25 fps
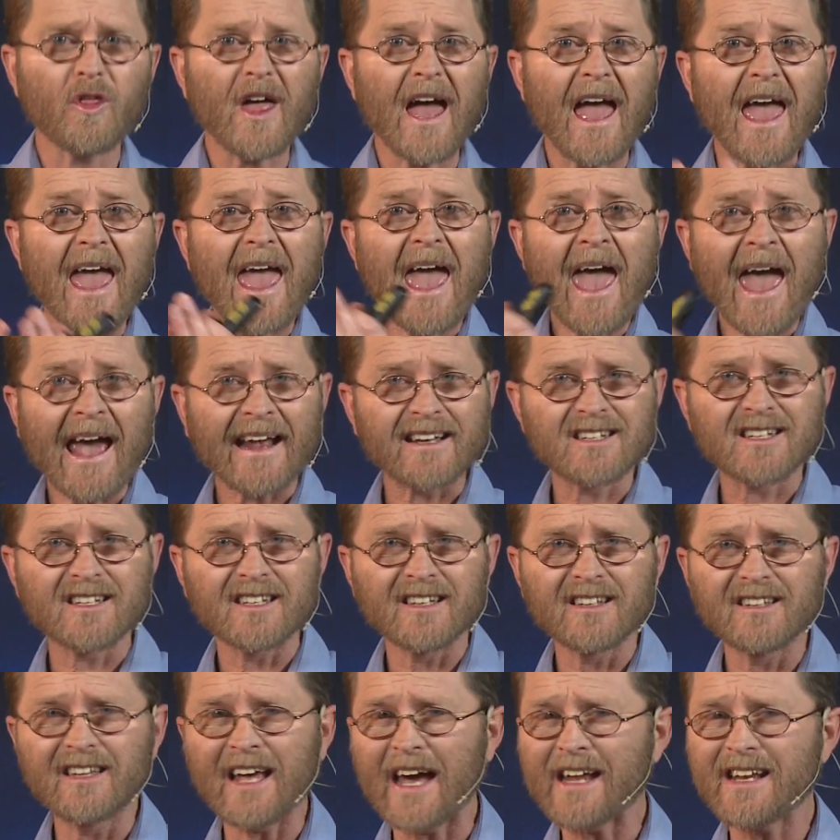the act
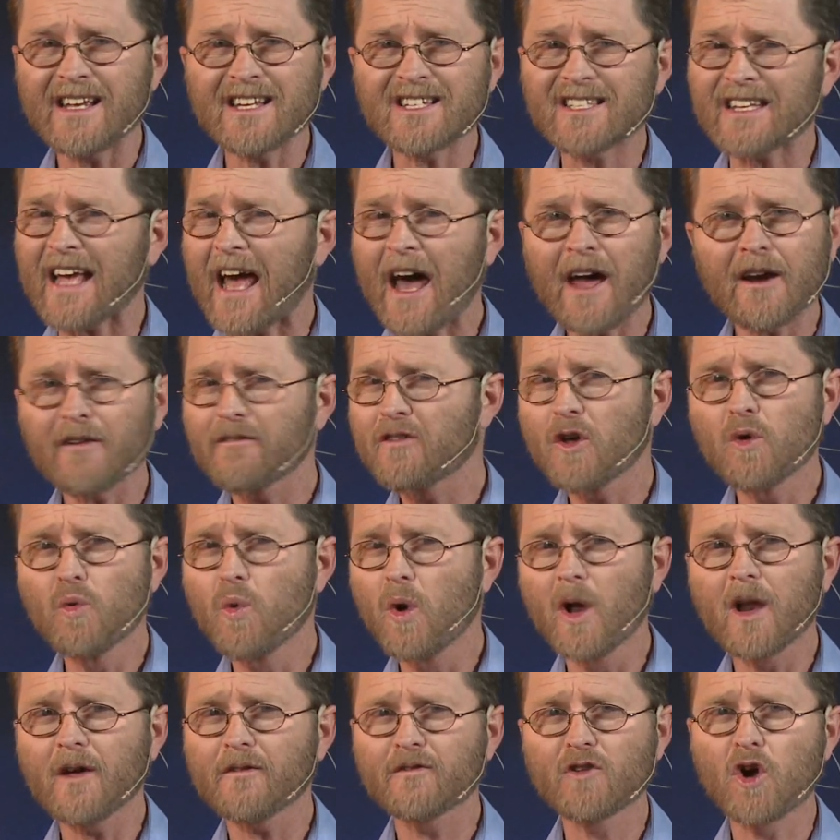that is out of the
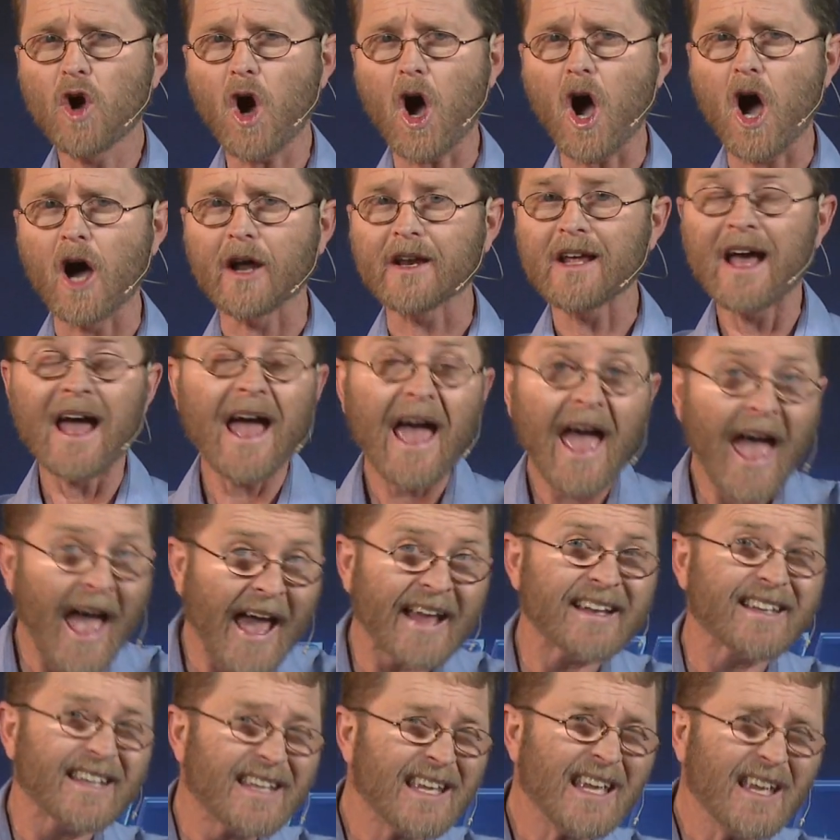will of God
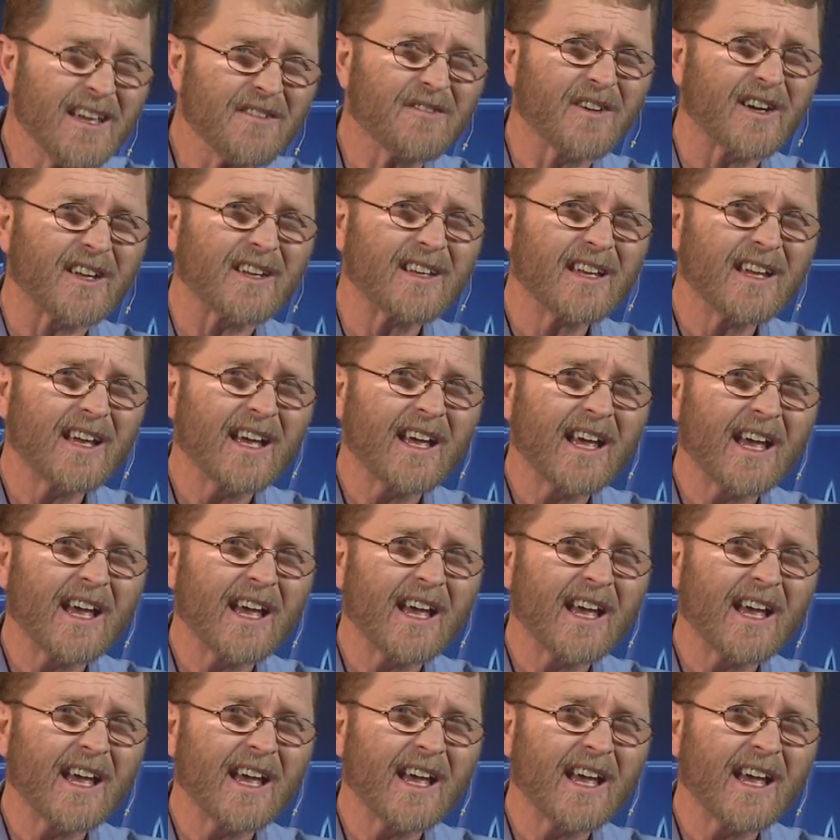and even